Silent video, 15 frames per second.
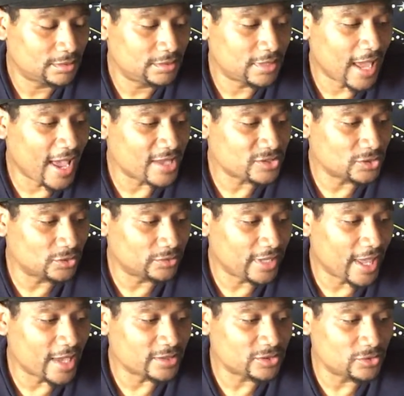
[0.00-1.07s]
Dazzled,
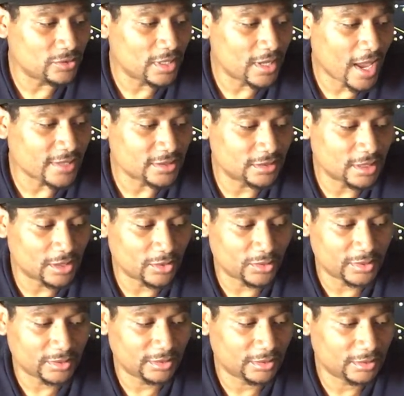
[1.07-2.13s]
yes, you can ask another one.